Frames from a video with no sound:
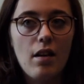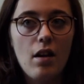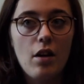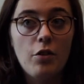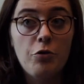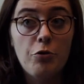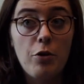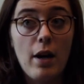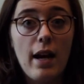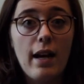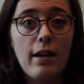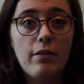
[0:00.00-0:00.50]

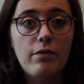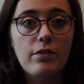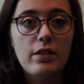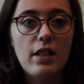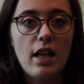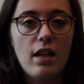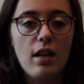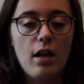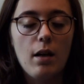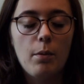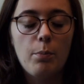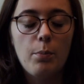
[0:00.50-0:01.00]
a drive
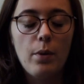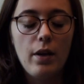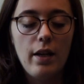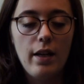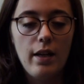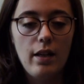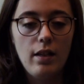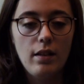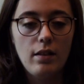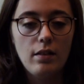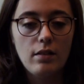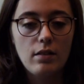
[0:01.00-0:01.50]
set up
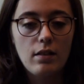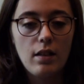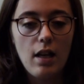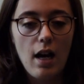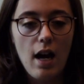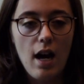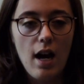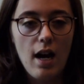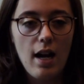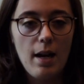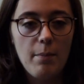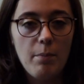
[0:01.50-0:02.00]
is
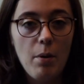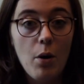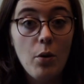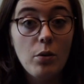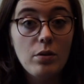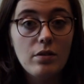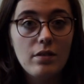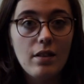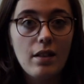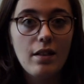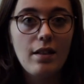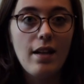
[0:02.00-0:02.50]
I
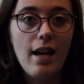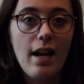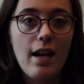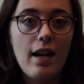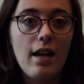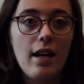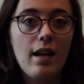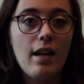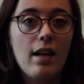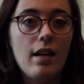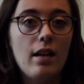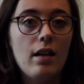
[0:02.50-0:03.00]
posted
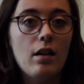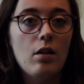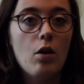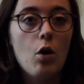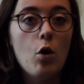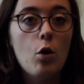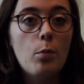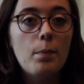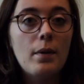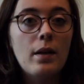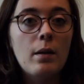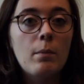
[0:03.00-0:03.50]
a
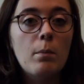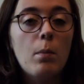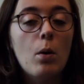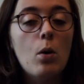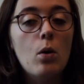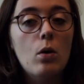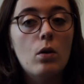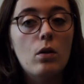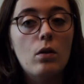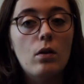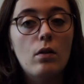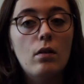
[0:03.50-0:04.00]
open
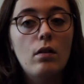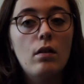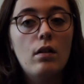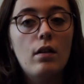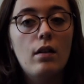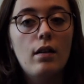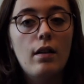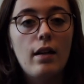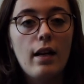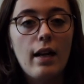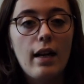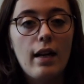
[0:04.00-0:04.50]
poll
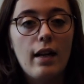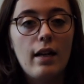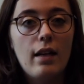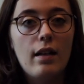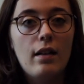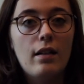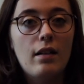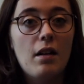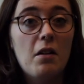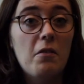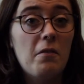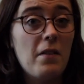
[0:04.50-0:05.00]

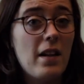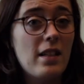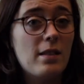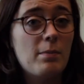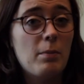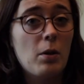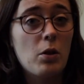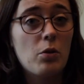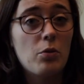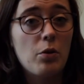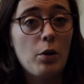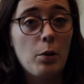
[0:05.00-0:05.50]
in a
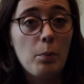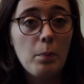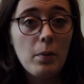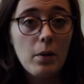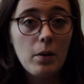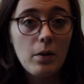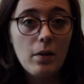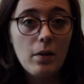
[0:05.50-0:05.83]
Facebook group.